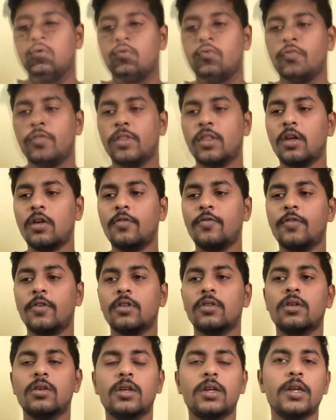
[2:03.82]
So without
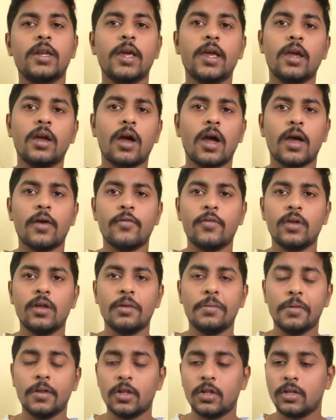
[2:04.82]
further delay, I
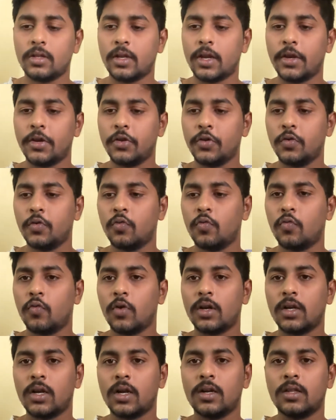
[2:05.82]
will tell you
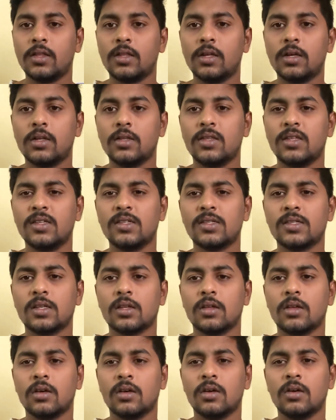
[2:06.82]
what are these
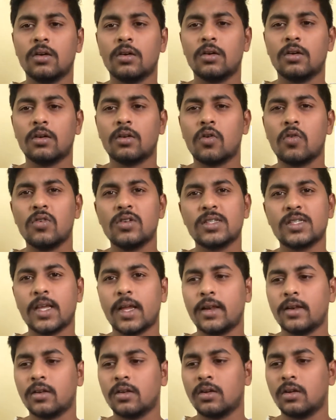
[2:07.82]
cons
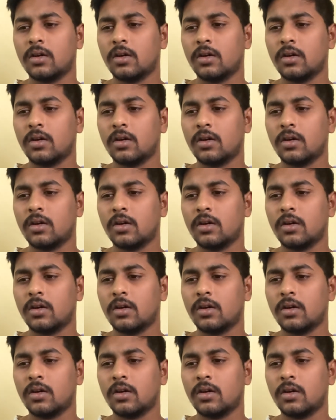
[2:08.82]
and